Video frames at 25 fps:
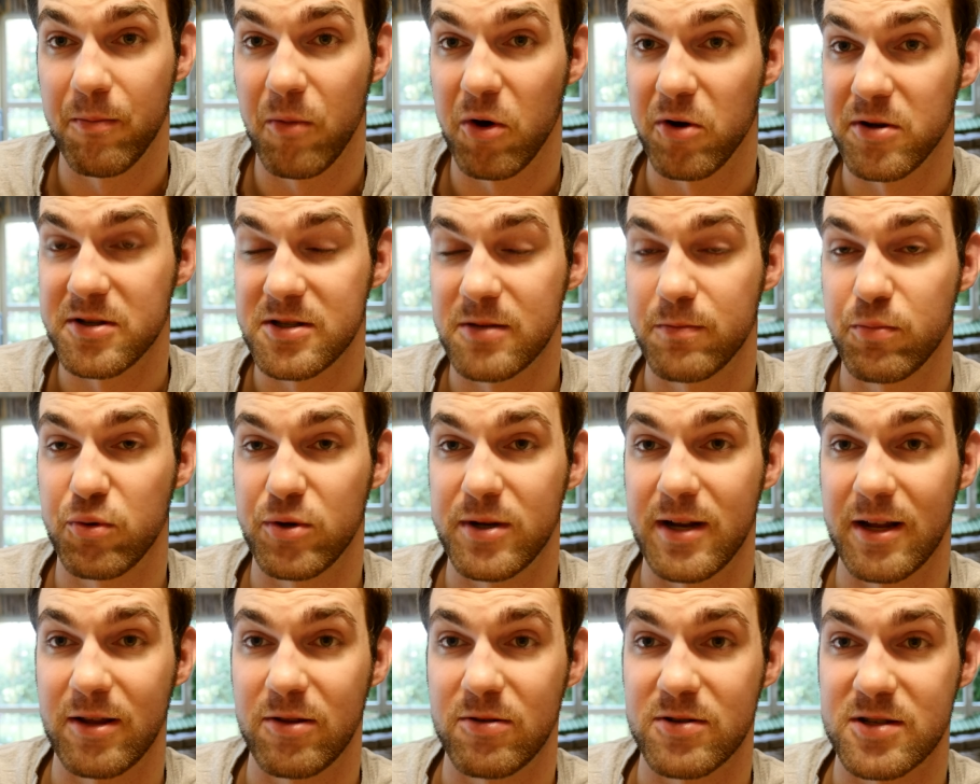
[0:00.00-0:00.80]
also
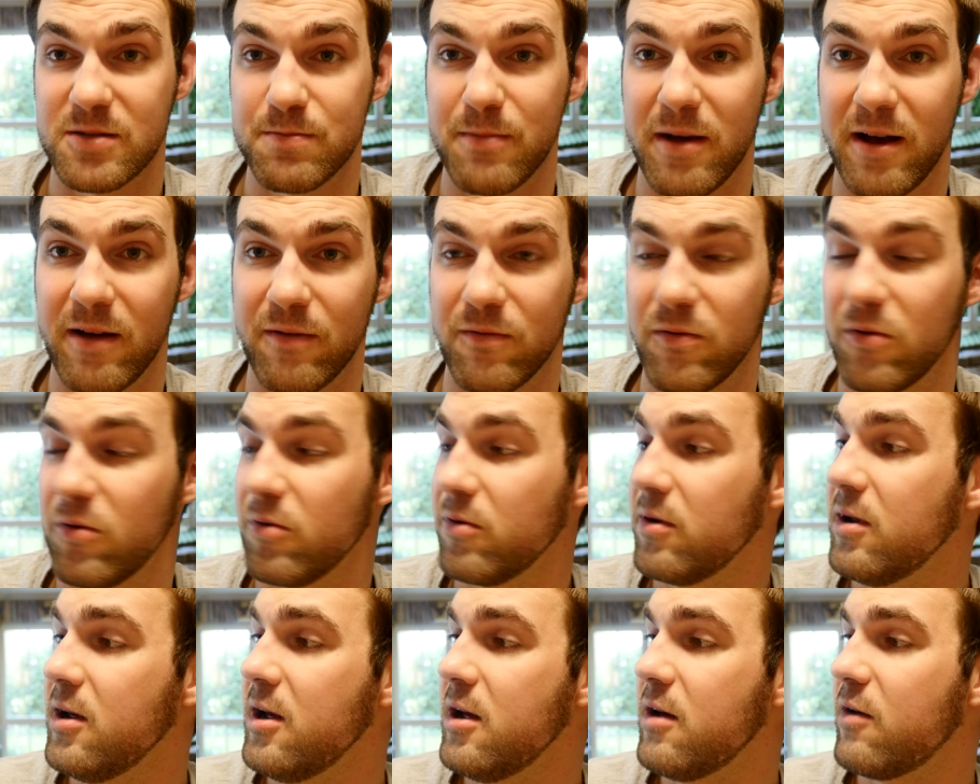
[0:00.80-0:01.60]
protect your
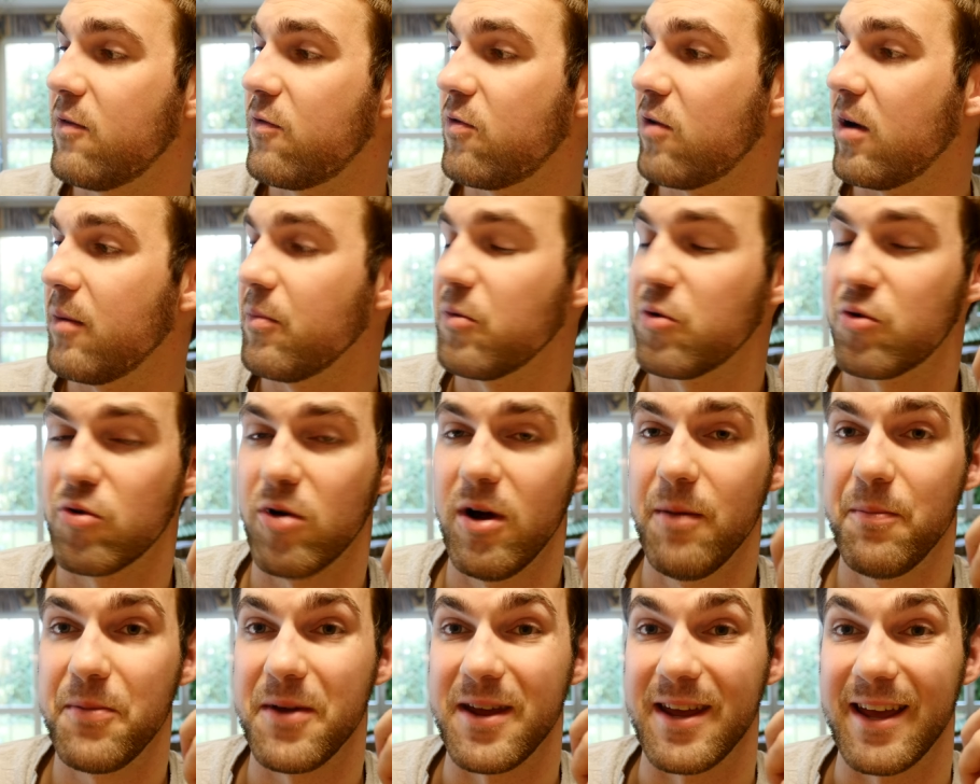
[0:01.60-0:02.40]
smartphone from
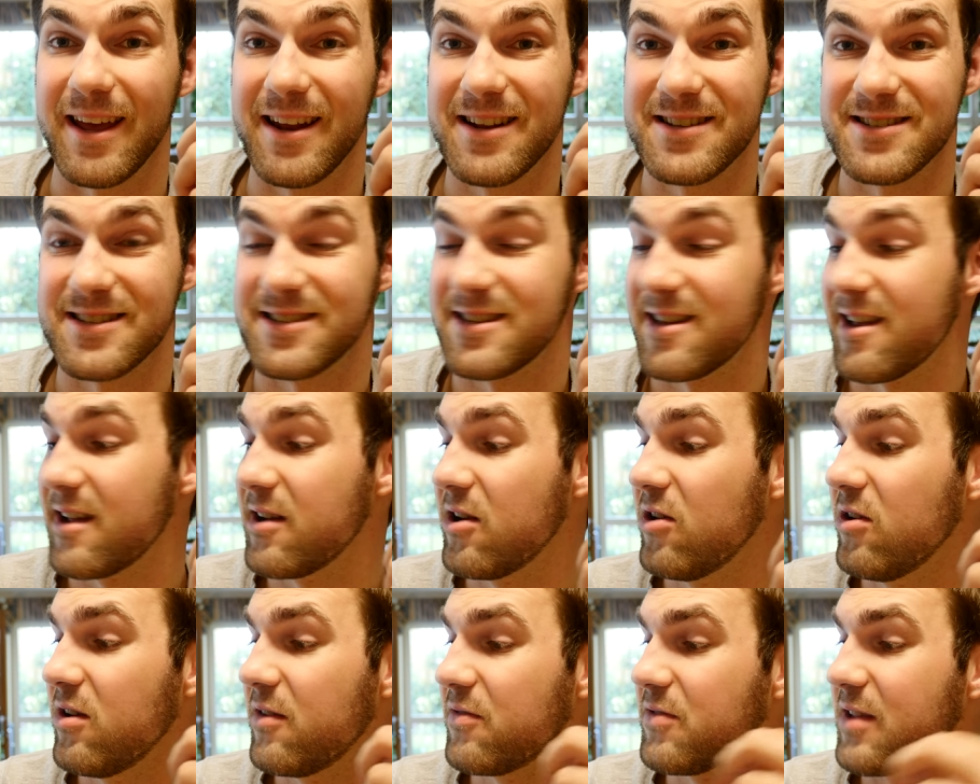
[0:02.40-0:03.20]
dropping and as I said
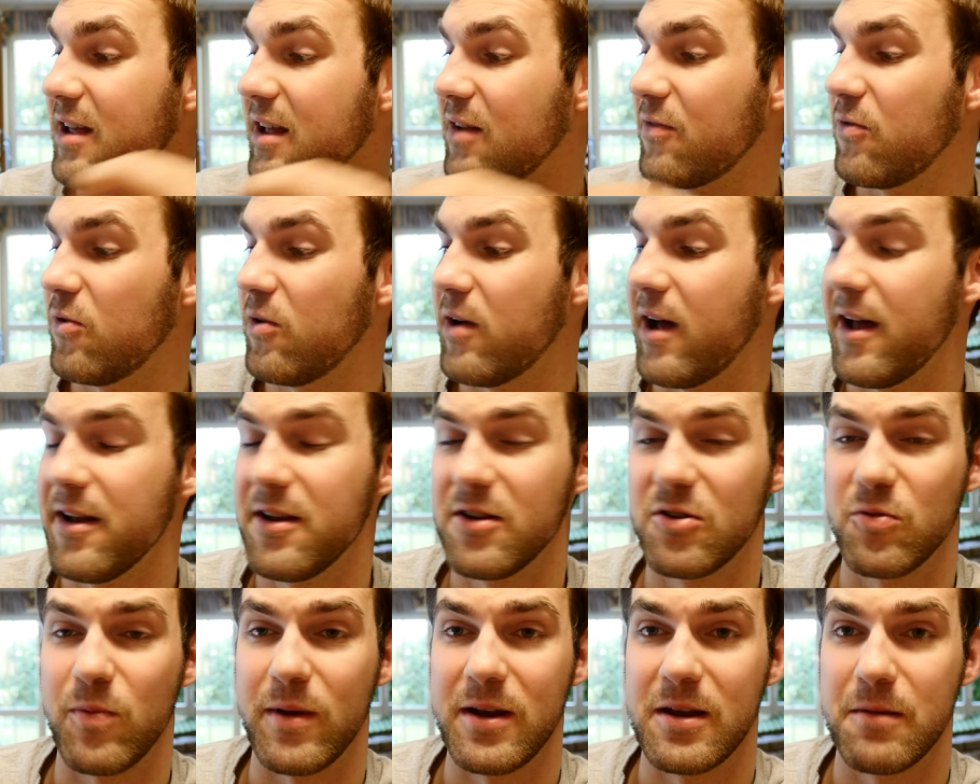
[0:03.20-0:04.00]
all of that for
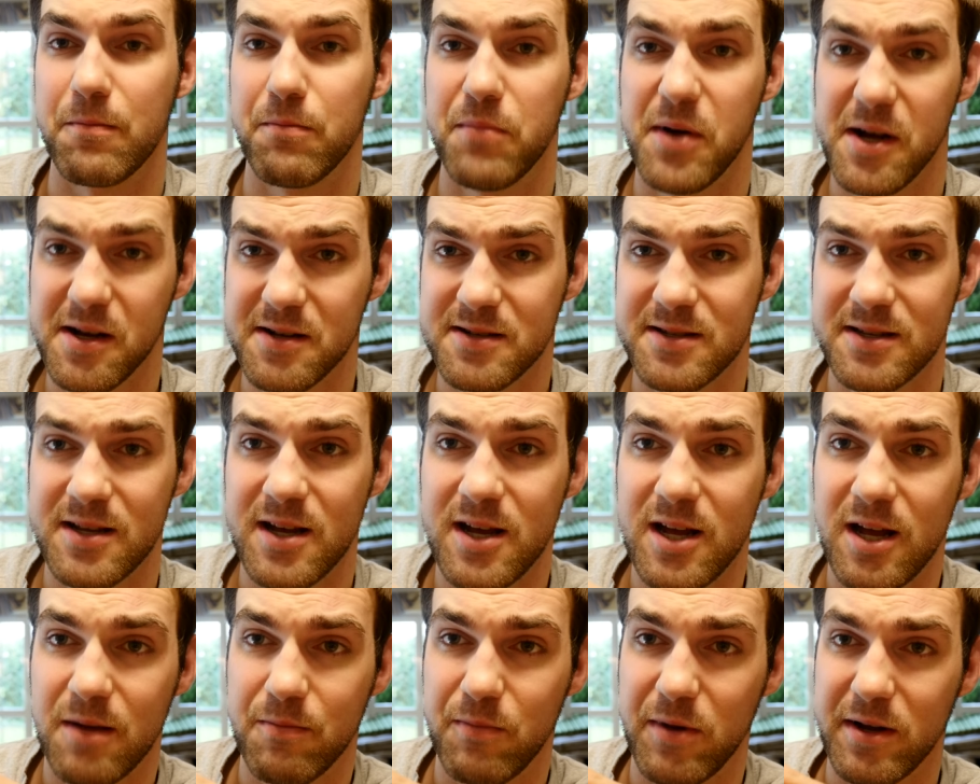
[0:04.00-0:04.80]
120 bucks
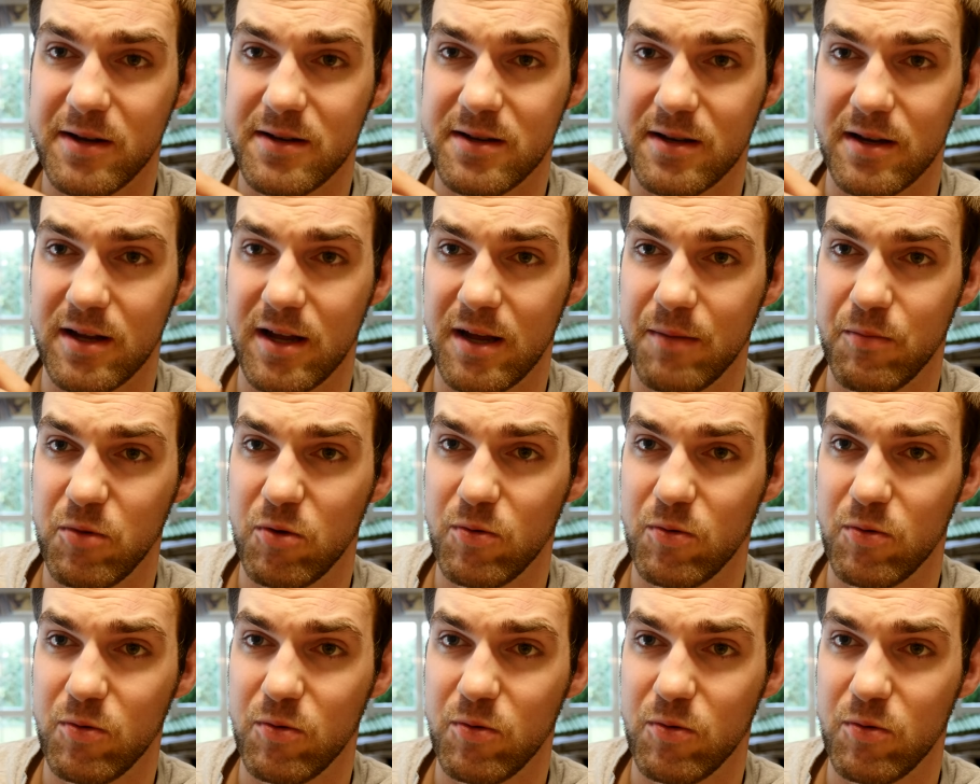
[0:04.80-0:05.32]
but um,